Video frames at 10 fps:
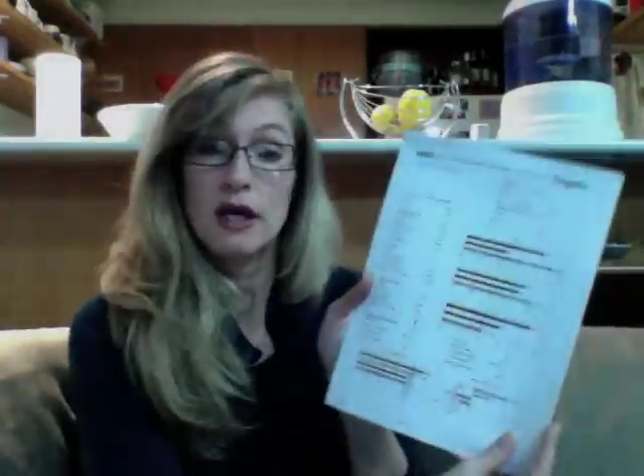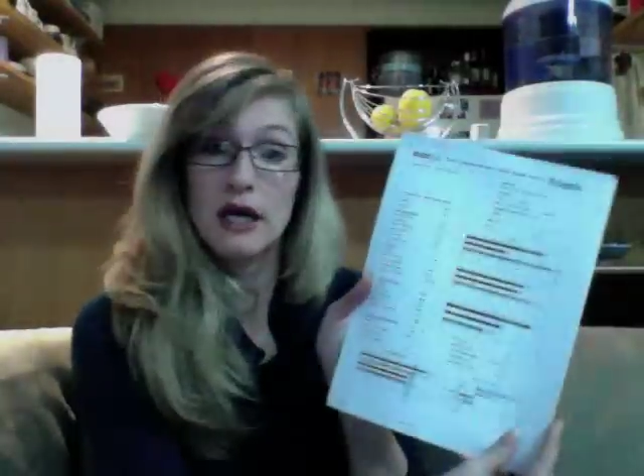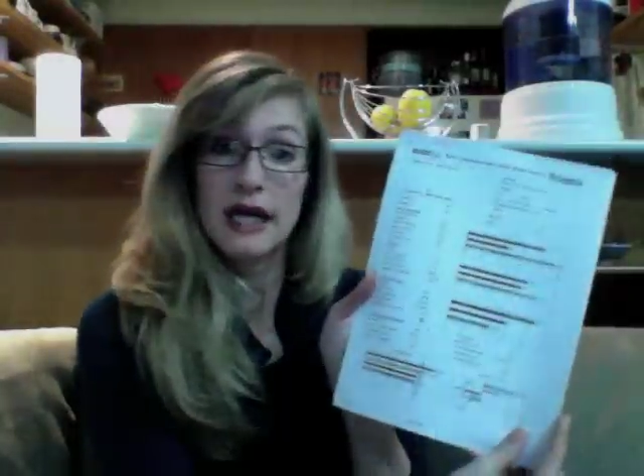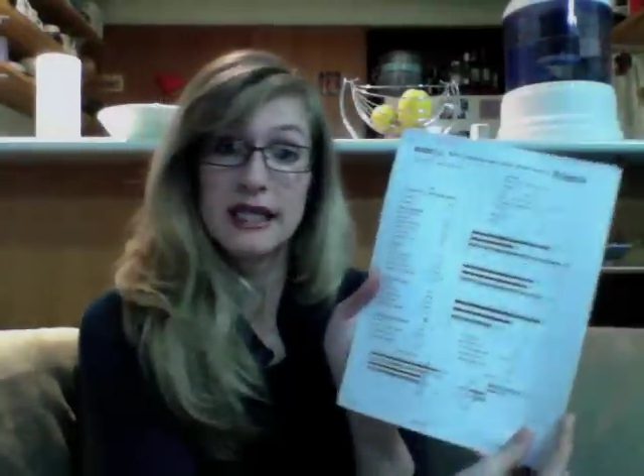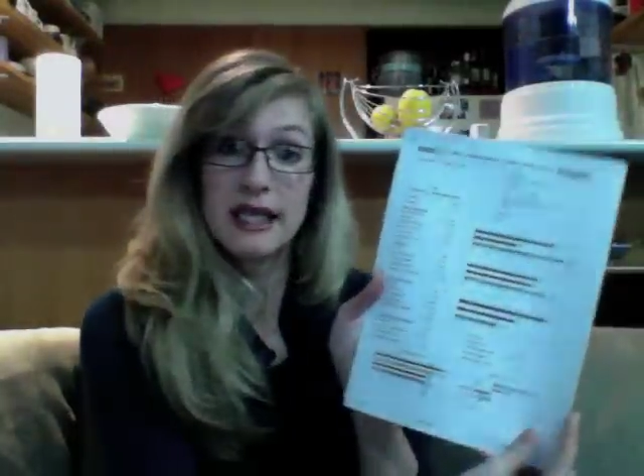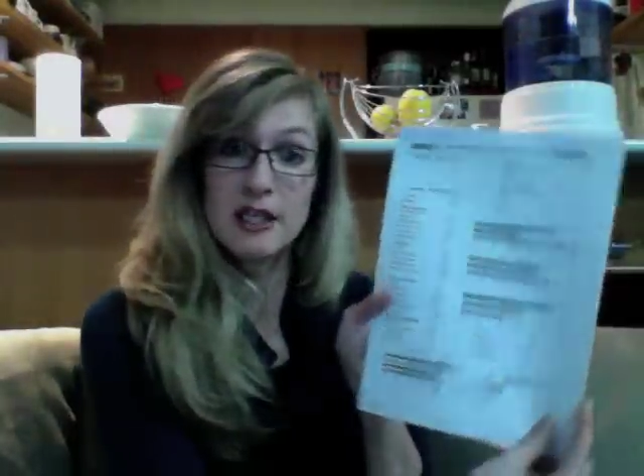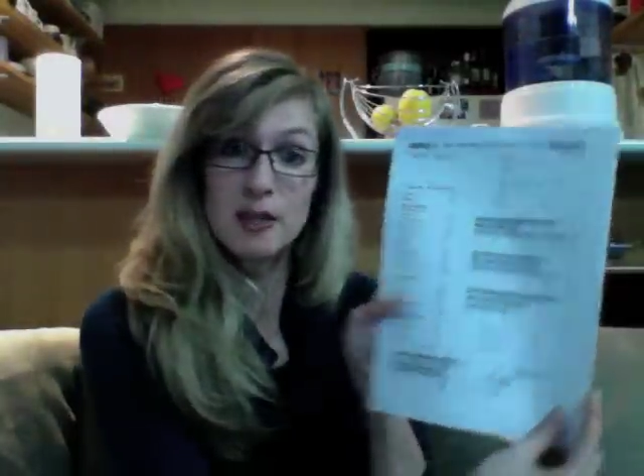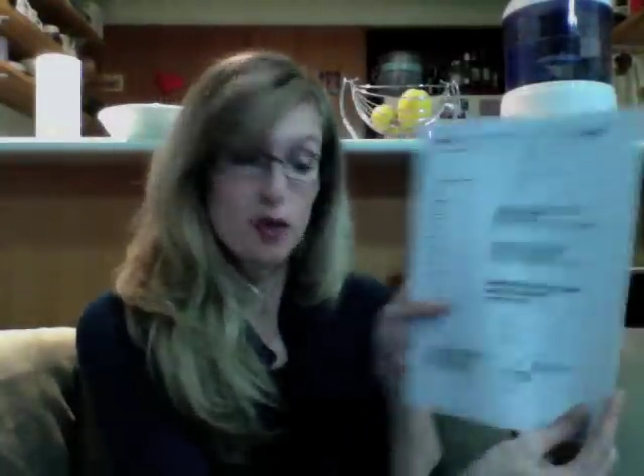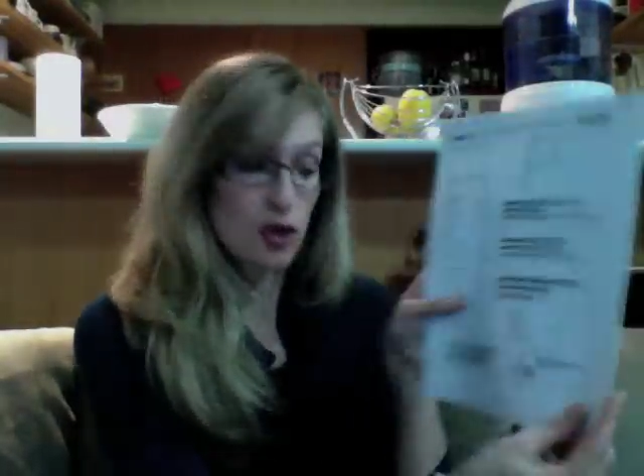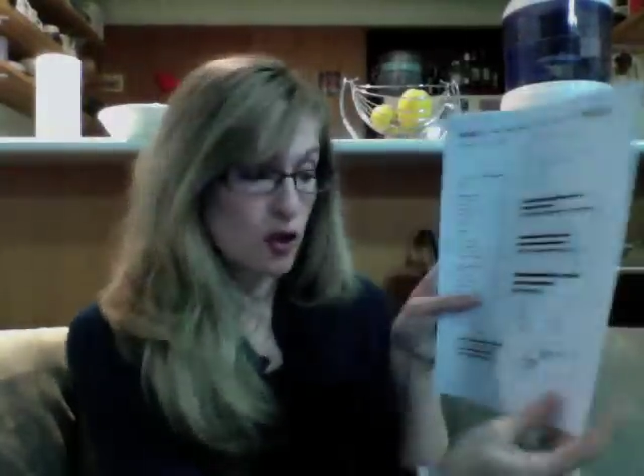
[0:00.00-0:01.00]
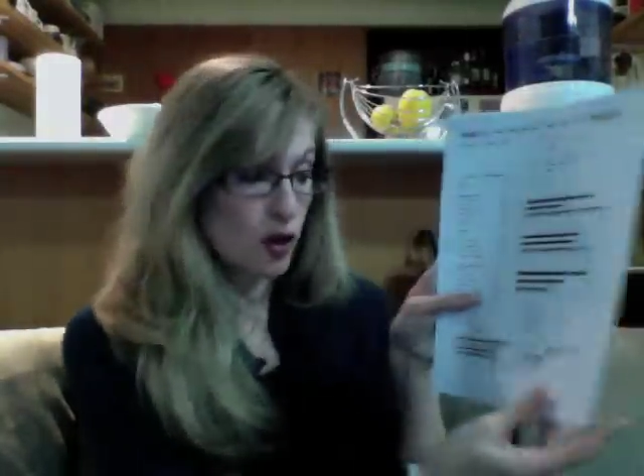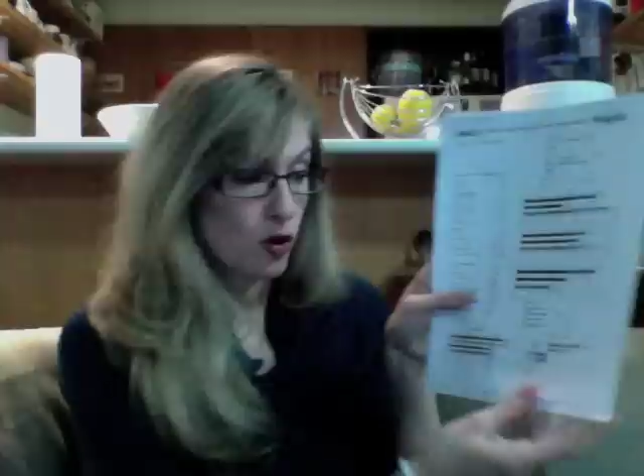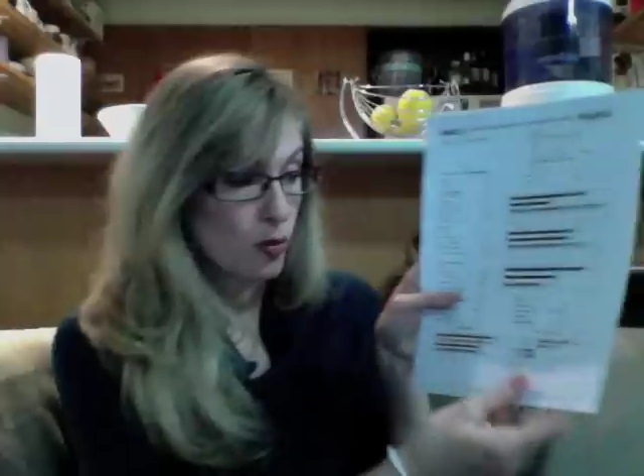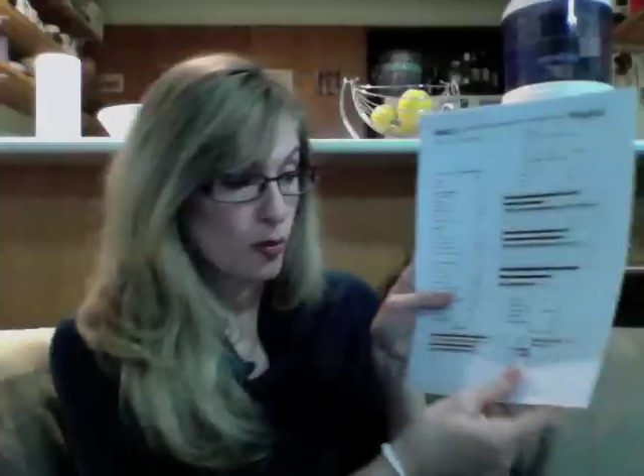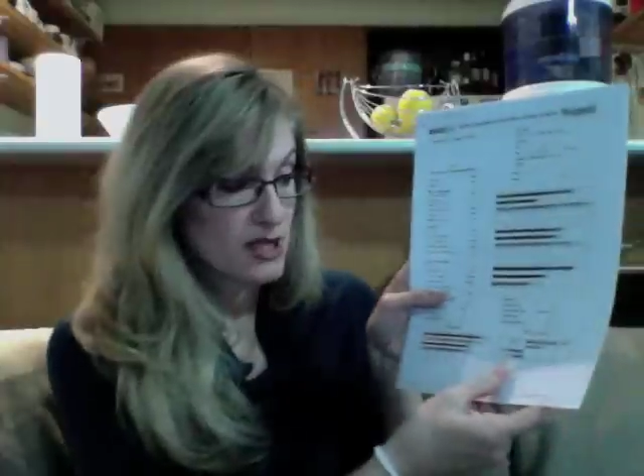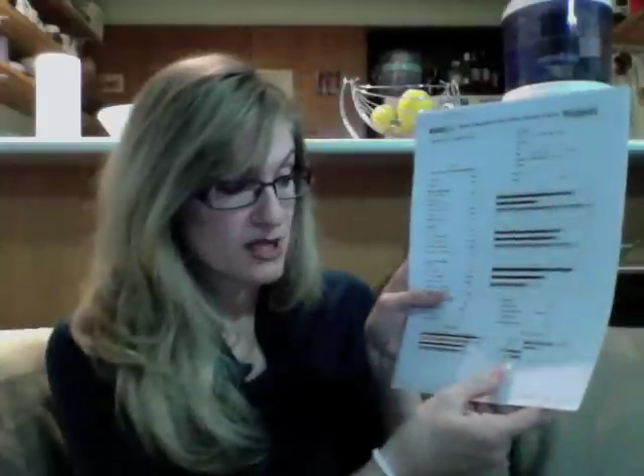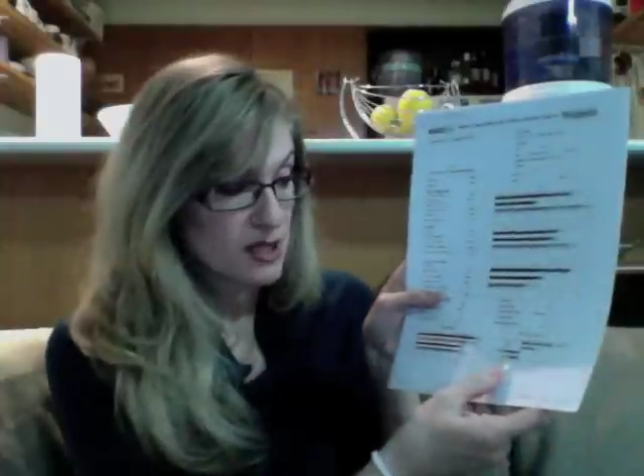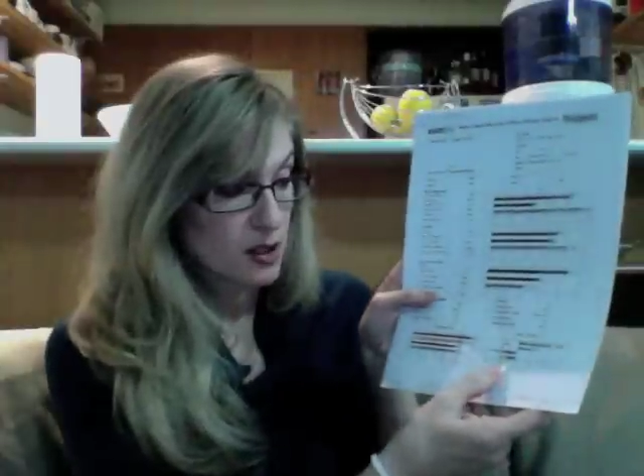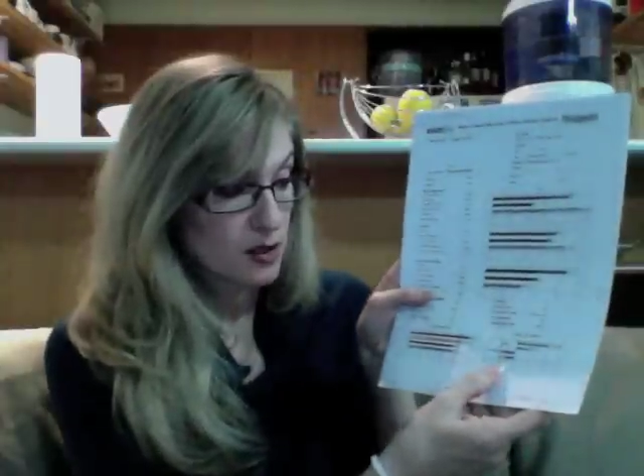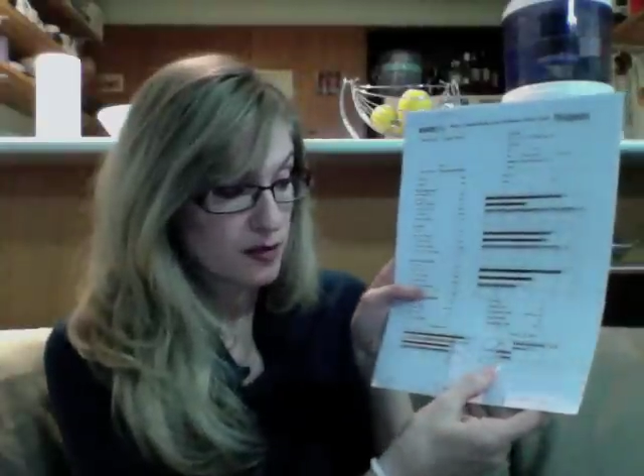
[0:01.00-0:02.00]
At the end of the protocol, my
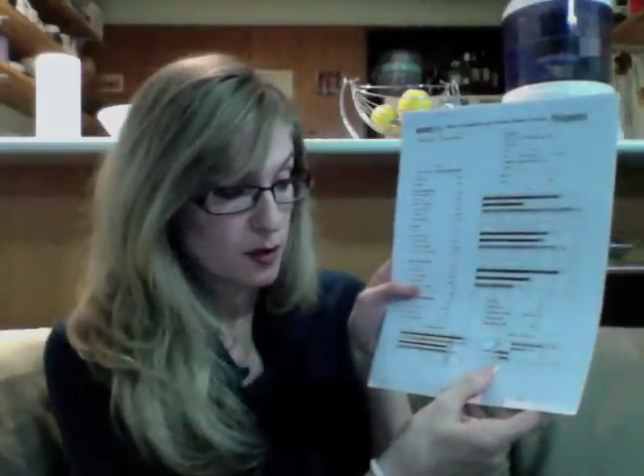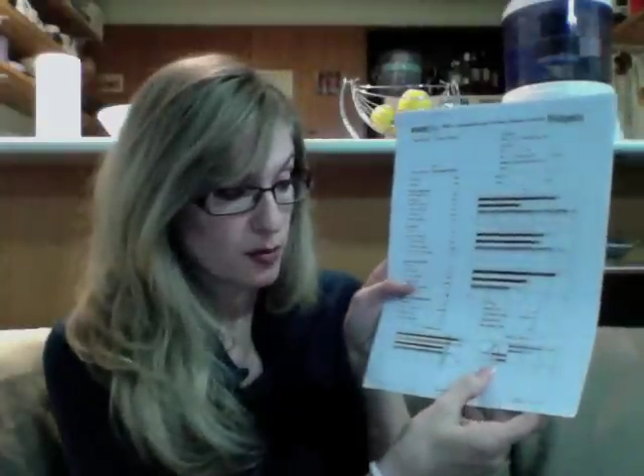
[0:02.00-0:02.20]
cellular fluid